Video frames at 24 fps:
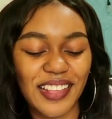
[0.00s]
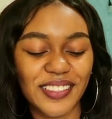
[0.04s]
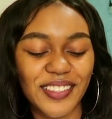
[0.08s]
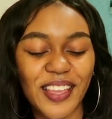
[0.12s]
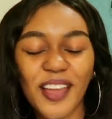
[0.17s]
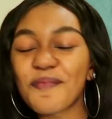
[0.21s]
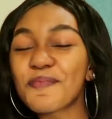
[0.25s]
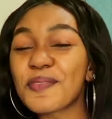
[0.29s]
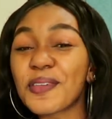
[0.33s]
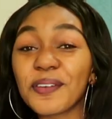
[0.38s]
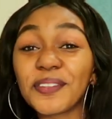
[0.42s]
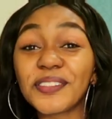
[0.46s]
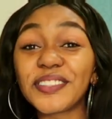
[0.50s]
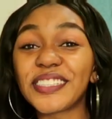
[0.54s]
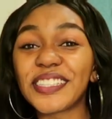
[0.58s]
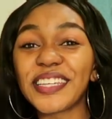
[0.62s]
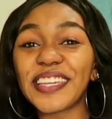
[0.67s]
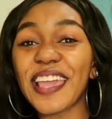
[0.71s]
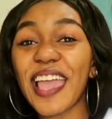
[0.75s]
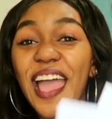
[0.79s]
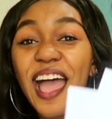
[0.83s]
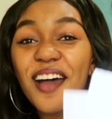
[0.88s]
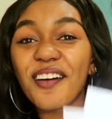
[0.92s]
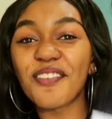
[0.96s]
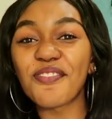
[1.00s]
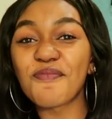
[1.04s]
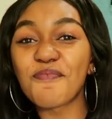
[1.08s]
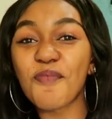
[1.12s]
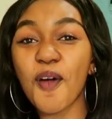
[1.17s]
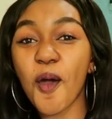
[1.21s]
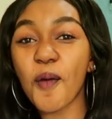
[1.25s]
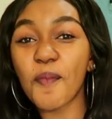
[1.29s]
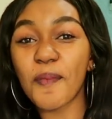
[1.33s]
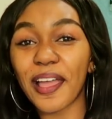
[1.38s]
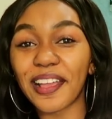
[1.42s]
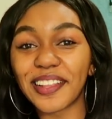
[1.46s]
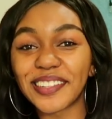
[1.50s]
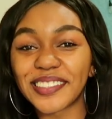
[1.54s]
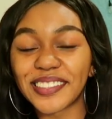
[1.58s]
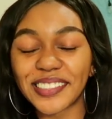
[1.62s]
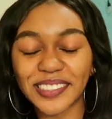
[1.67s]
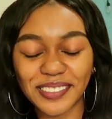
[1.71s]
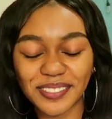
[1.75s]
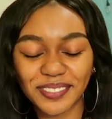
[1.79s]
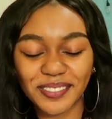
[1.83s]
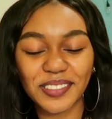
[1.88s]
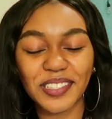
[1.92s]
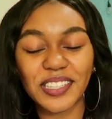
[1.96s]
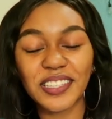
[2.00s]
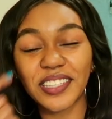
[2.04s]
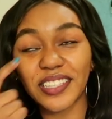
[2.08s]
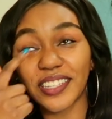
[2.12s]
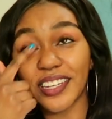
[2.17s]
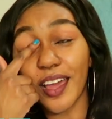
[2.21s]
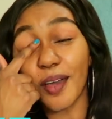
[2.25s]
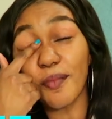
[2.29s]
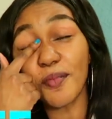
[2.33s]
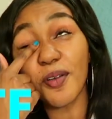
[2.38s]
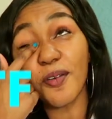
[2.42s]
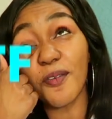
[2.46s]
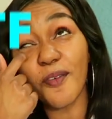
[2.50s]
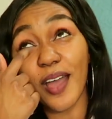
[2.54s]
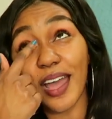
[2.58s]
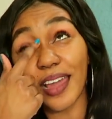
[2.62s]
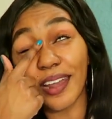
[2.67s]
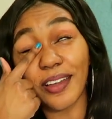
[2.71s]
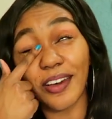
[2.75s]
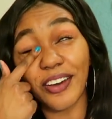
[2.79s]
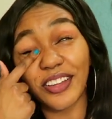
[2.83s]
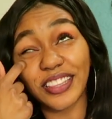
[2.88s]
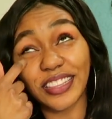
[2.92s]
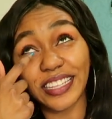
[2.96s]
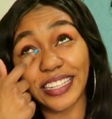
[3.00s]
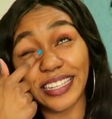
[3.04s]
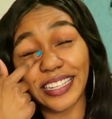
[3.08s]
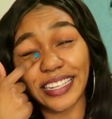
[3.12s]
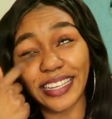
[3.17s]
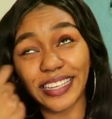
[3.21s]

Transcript: WTF moment, the number one on the